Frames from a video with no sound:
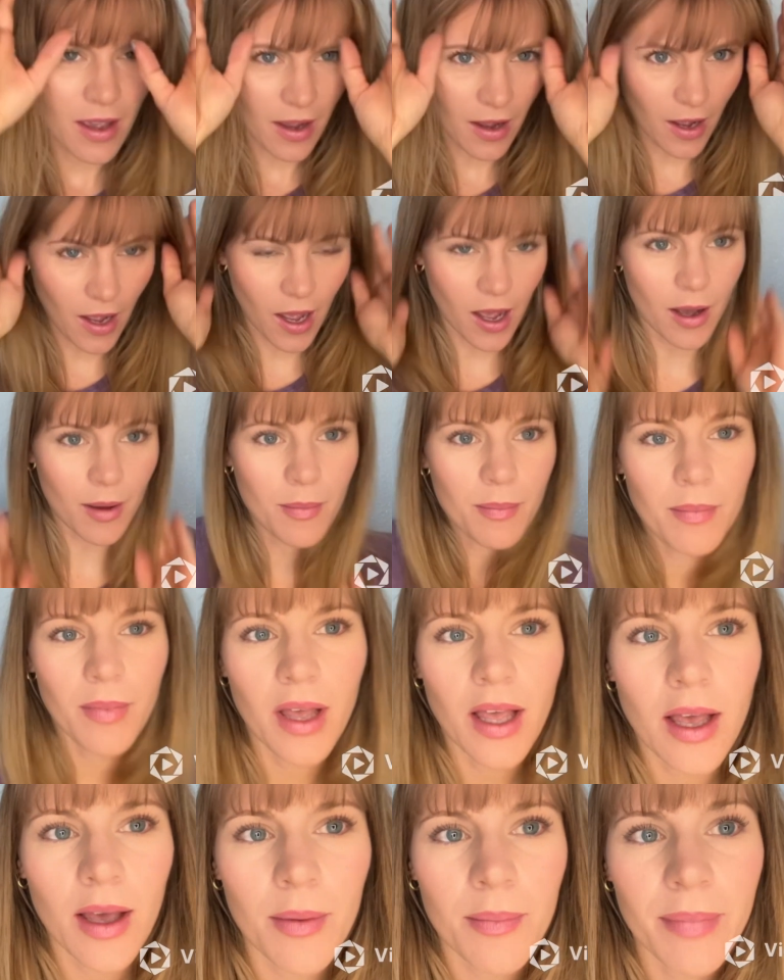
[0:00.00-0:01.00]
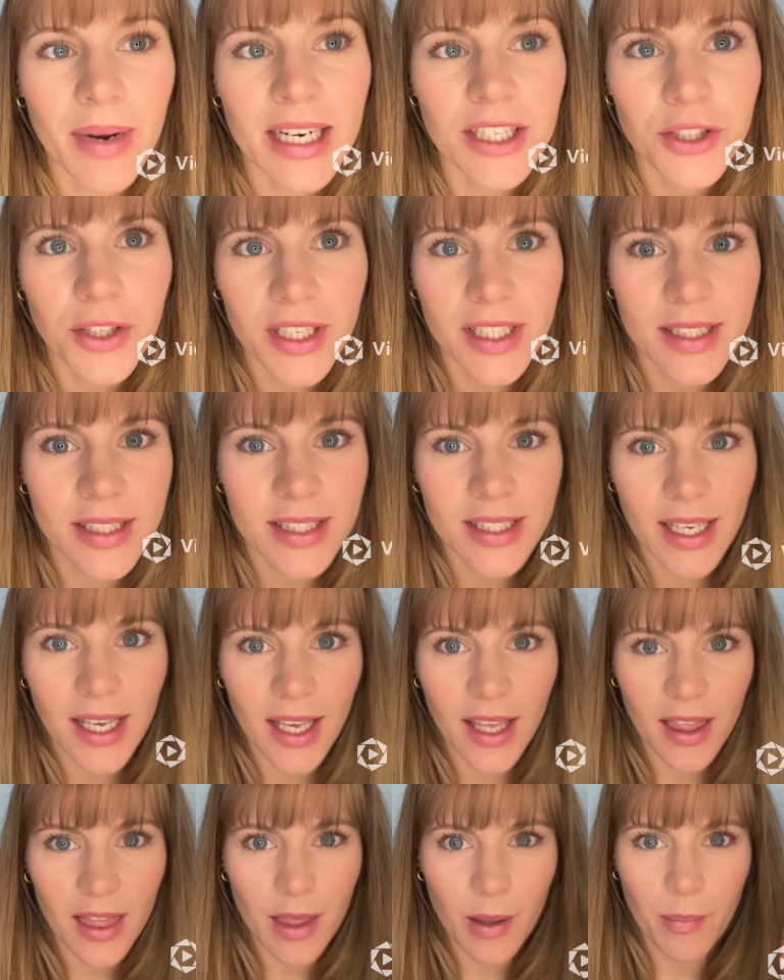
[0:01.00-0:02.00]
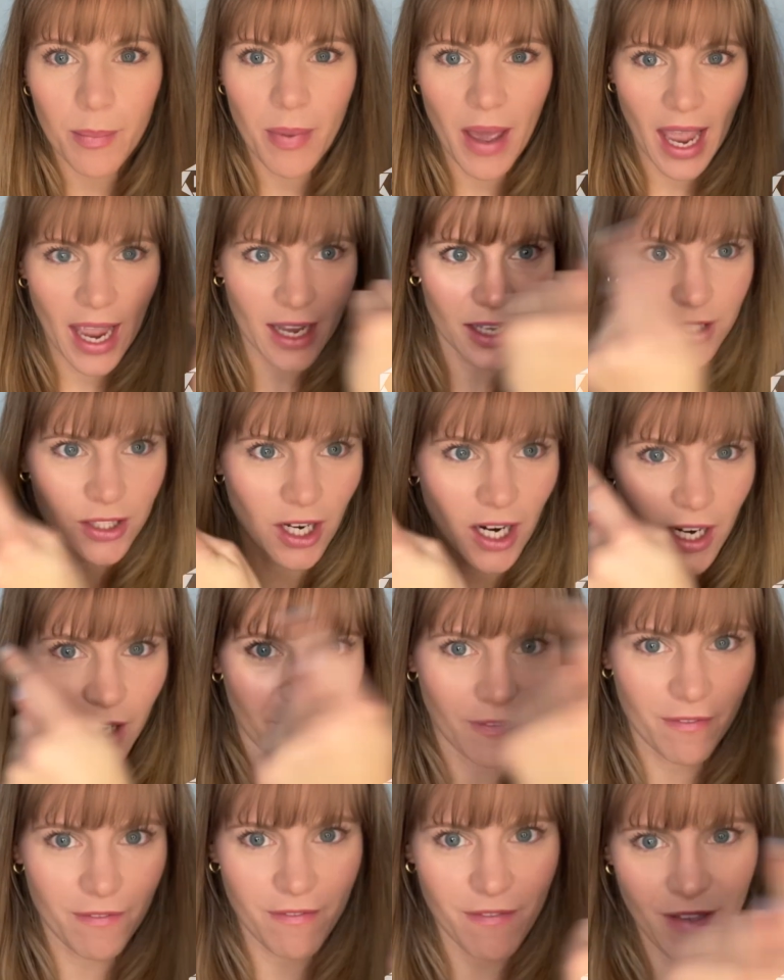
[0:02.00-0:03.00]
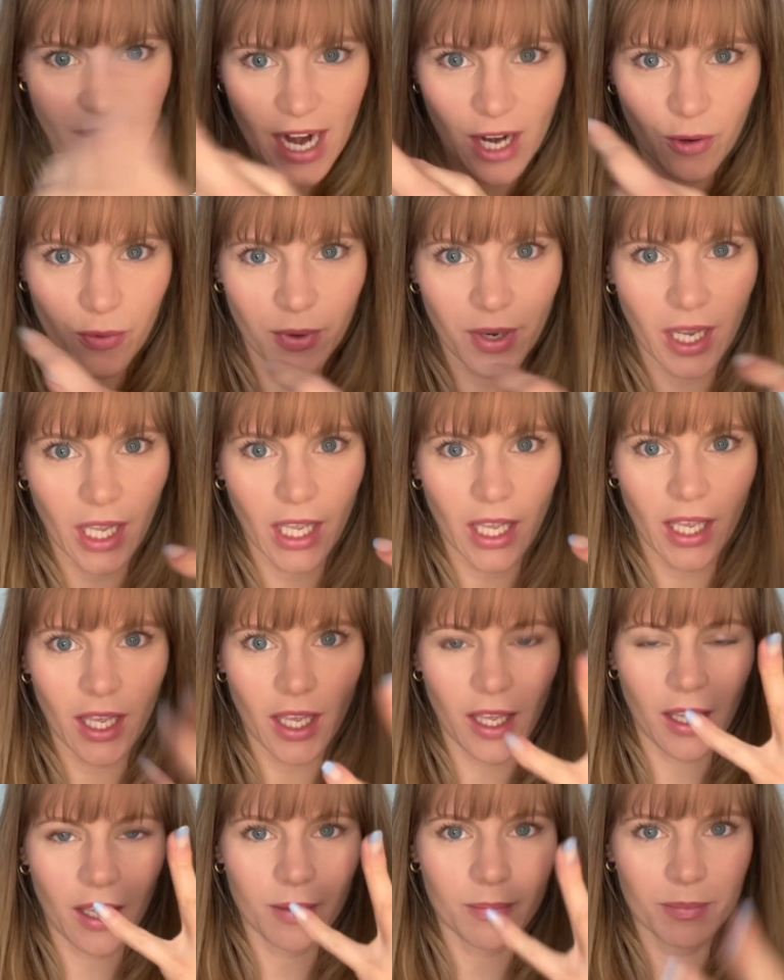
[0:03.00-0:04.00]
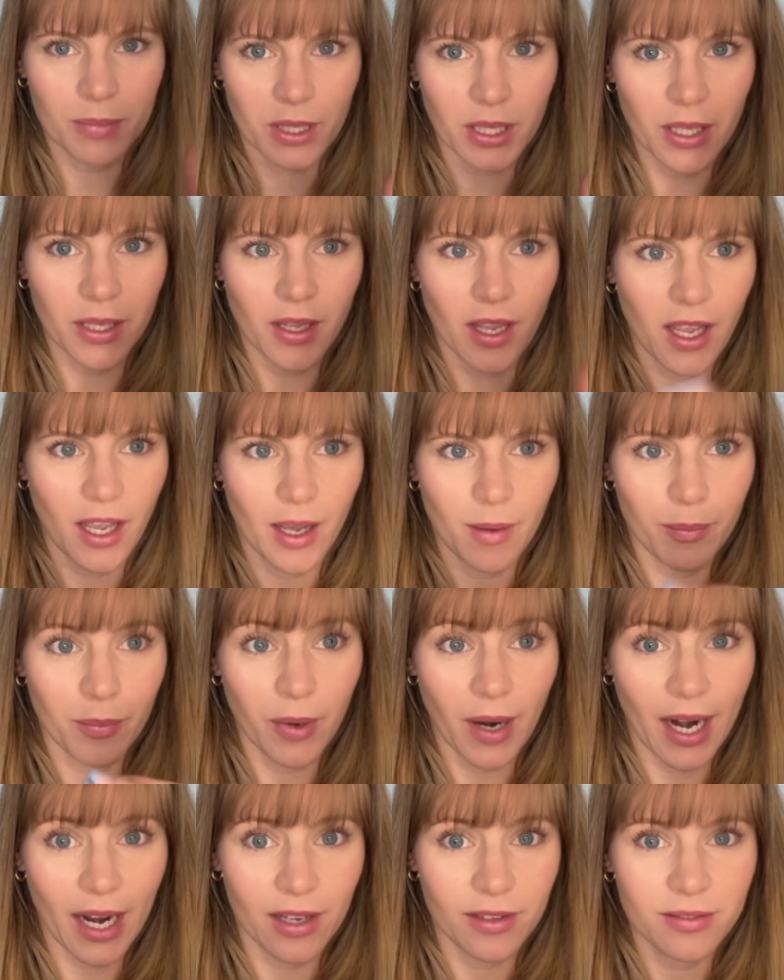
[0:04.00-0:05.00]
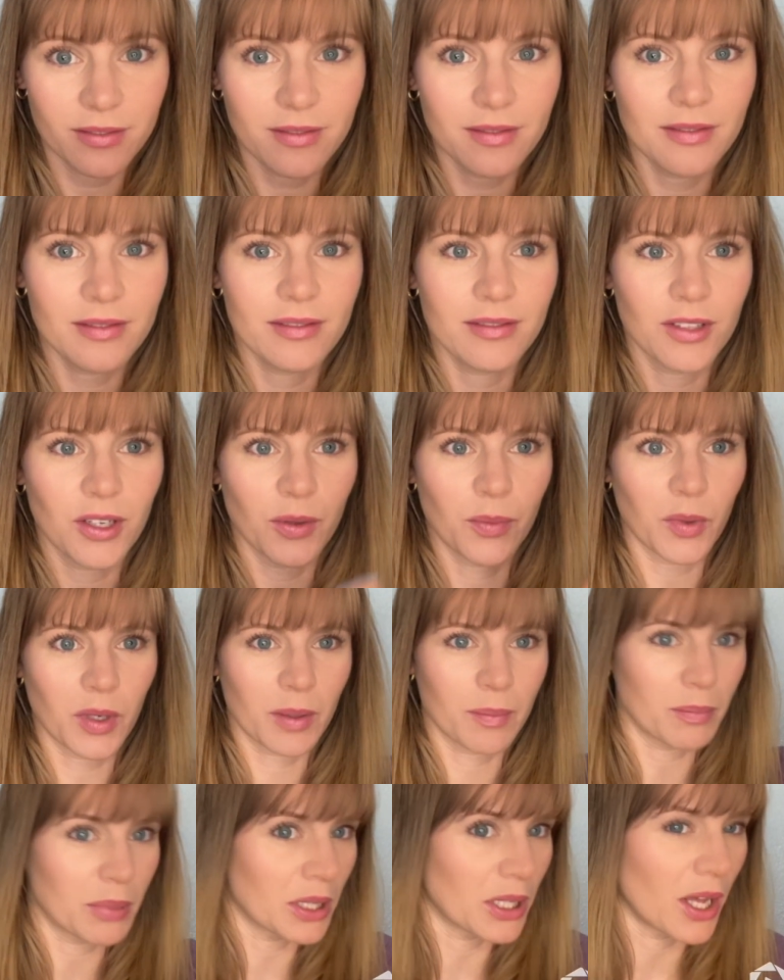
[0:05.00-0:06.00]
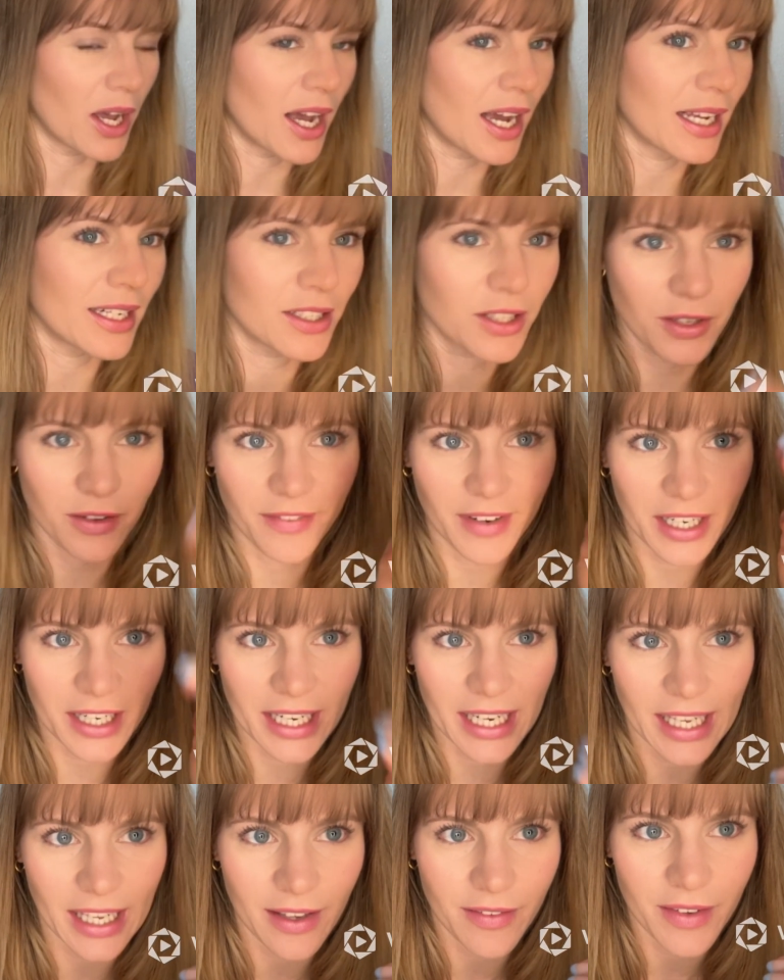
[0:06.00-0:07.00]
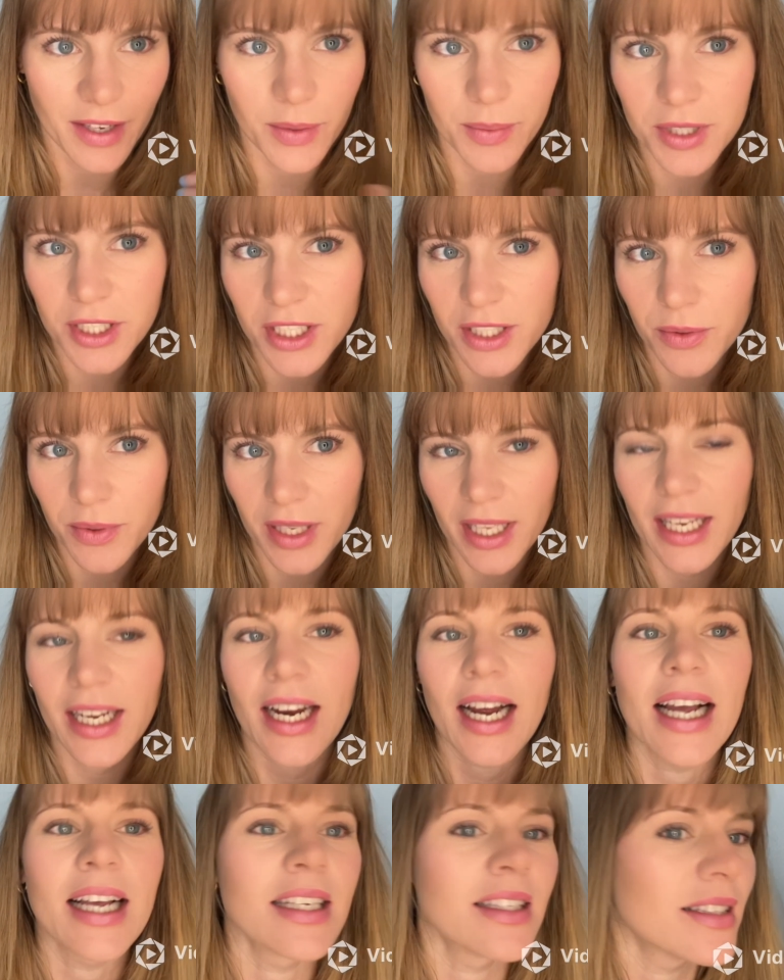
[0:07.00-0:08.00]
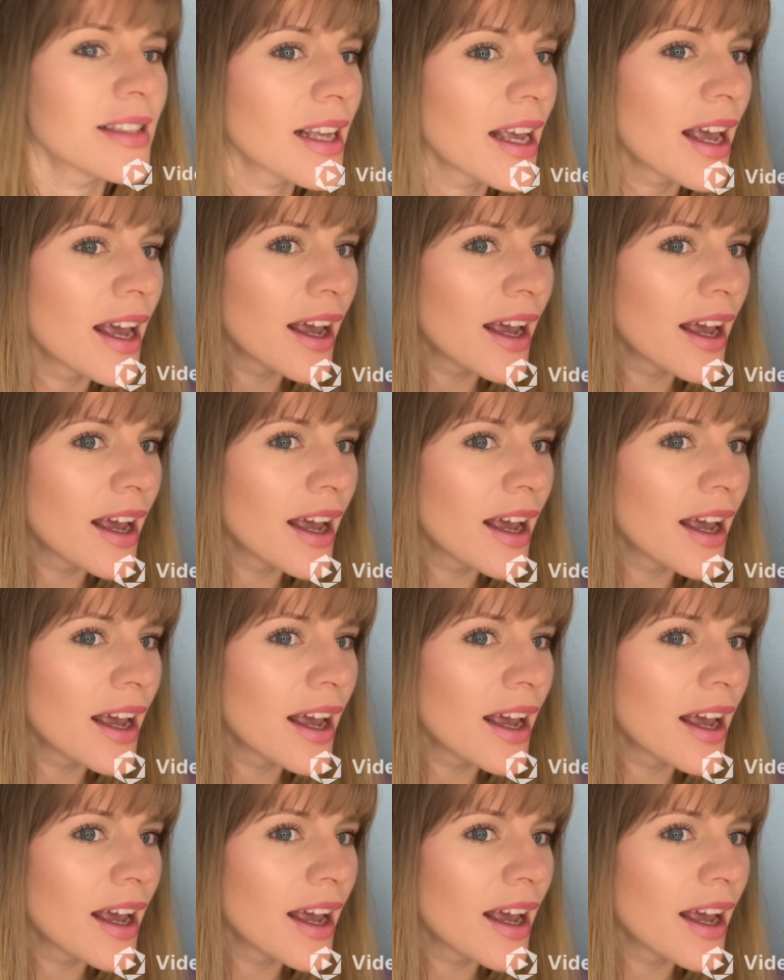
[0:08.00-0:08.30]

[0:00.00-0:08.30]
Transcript: But as you can see, the bangs are very brown, no more blonde. They're very even, which is really nice.